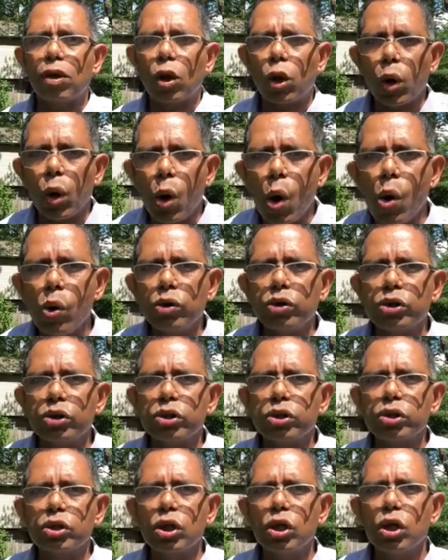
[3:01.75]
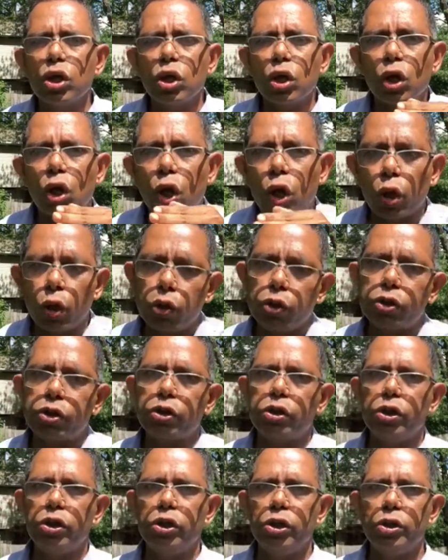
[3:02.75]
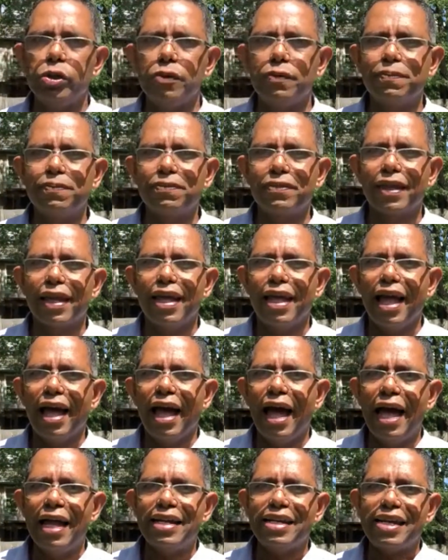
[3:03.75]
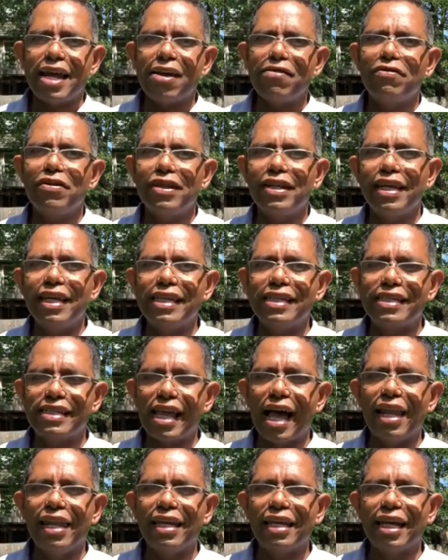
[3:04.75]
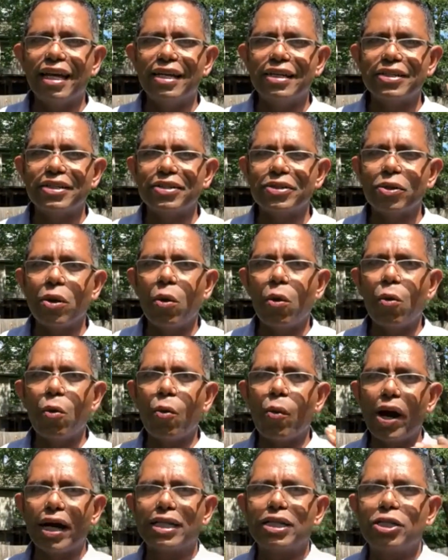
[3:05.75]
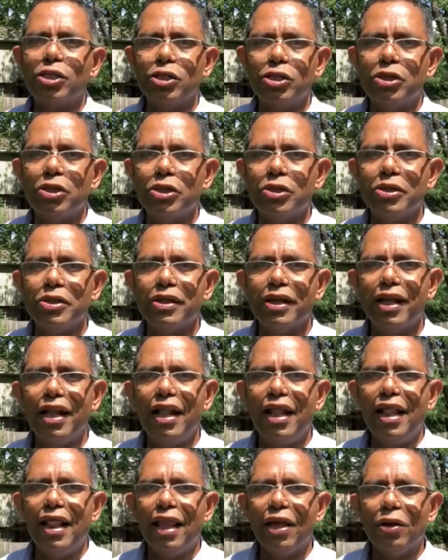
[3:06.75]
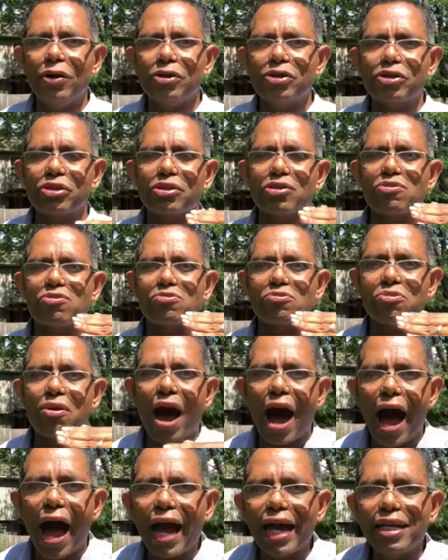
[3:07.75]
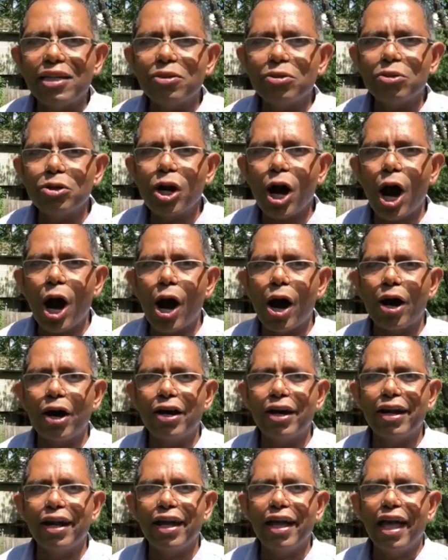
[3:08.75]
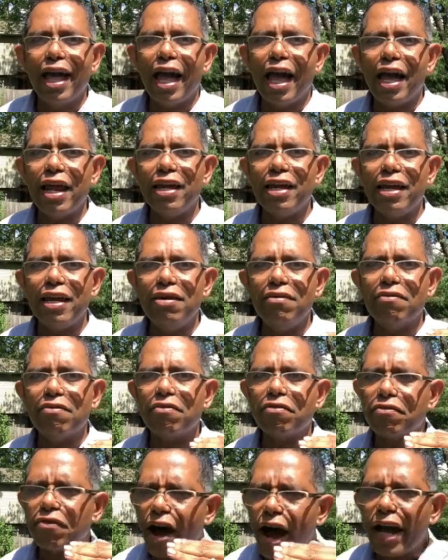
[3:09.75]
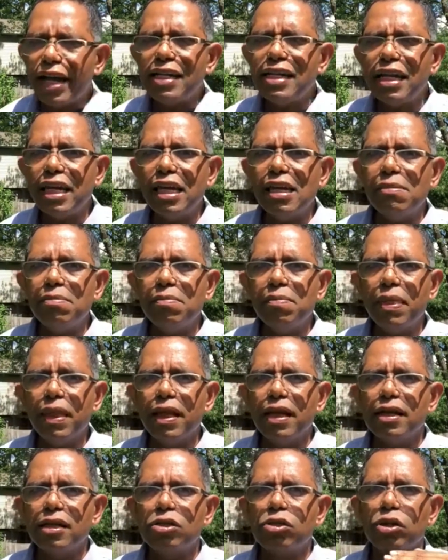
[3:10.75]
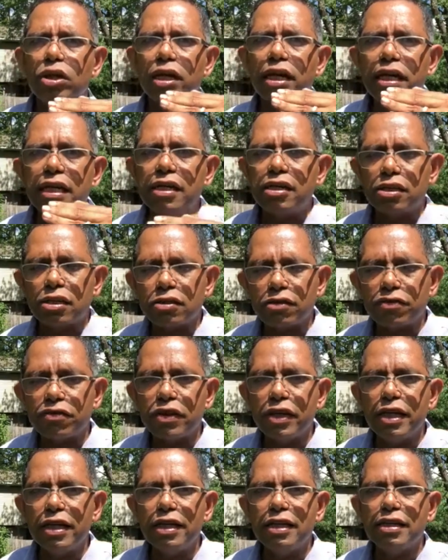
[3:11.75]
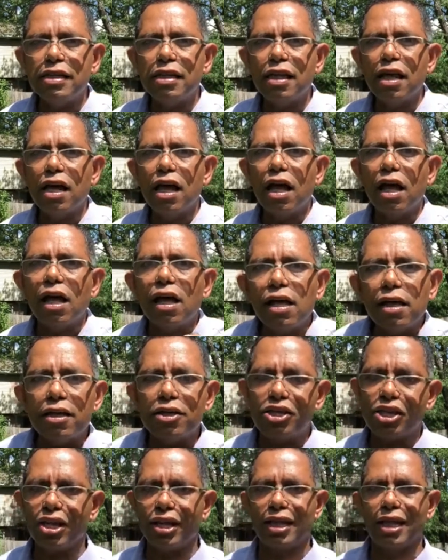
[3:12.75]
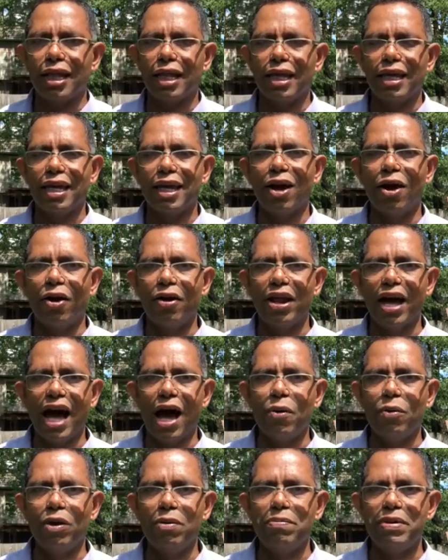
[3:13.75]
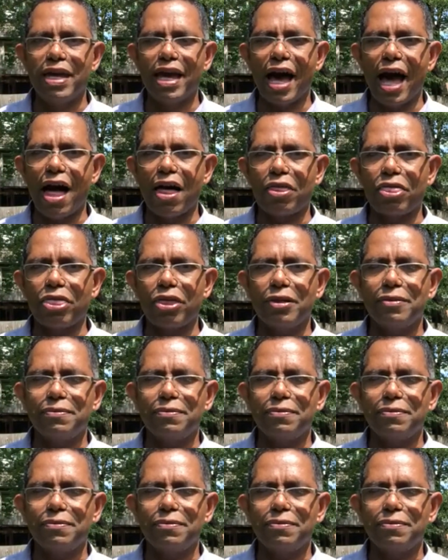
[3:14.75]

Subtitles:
close to you. And David is telling us what to do. Let us cry to God and invite Him to intervene urgently on our behalf.